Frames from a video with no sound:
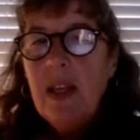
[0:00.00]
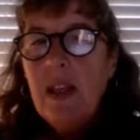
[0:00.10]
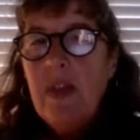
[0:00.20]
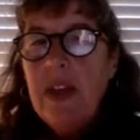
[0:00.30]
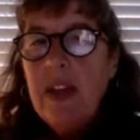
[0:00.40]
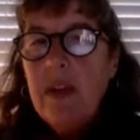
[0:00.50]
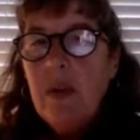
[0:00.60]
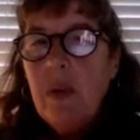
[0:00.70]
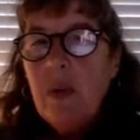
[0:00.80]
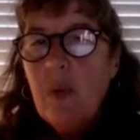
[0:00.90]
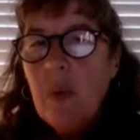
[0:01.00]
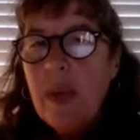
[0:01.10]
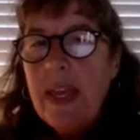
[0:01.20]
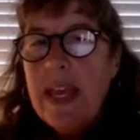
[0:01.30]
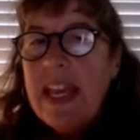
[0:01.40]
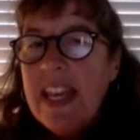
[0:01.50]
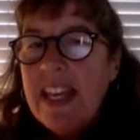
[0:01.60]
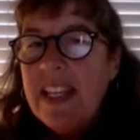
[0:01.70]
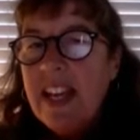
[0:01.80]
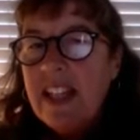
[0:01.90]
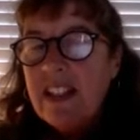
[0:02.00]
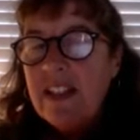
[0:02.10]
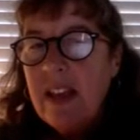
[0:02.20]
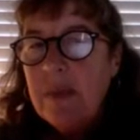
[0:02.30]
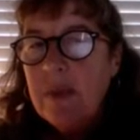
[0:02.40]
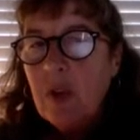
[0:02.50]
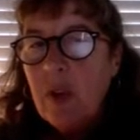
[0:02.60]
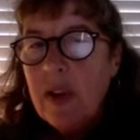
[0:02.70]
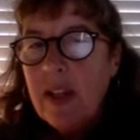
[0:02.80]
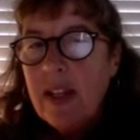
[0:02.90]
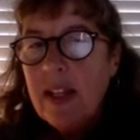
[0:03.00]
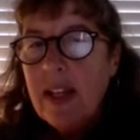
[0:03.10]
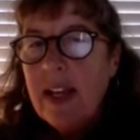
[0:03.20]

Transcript: Then we hit that same soil